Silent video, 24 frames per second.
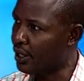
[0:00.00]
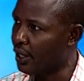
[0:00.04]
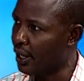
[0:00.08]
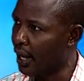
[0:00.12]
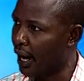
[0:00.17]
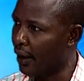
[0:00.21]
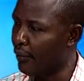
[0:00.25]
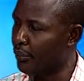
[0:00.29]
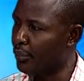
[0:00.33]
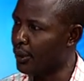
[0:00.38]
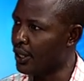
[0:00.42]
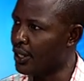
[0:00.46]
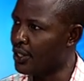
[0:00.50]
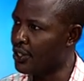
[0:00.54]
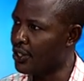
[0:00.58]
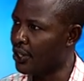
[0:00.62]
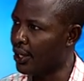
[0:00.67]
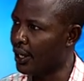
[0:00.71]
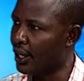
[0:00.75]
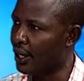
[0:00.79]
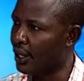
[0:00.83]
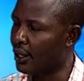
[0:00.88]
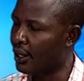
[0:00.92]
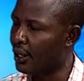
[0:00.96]
I've been
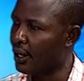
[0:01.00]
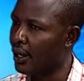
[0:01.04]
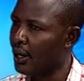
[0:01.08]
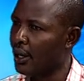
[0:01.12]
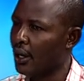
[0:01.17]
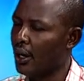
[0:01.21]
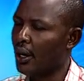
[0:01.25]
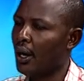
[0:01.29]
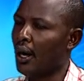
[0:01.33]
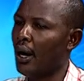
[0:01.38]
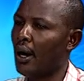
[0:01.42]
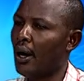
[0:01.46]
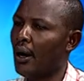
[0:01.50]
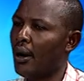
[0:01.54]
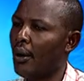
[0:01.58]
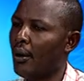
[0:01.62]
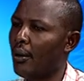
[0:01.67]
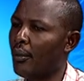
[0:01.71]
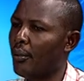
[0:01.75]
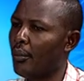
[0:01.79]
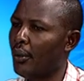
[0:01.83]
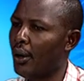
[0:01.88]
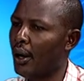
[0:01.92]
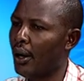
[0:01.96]
seeing
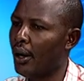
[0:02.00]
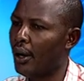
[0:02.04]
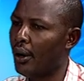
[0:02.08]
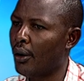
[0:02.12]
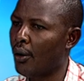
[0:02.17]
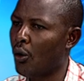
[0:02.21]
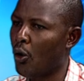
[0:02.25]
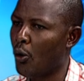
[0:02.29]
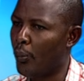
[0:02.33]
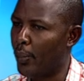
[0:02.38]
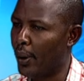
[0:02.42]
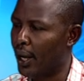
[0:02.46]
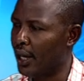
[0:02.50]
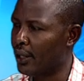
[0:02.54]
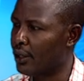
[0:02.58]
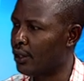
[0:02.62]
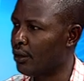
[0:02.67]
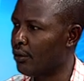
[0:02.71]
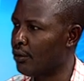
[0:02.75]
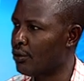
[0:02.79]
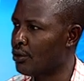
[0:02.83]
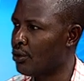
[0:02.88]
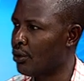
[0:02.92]
operatives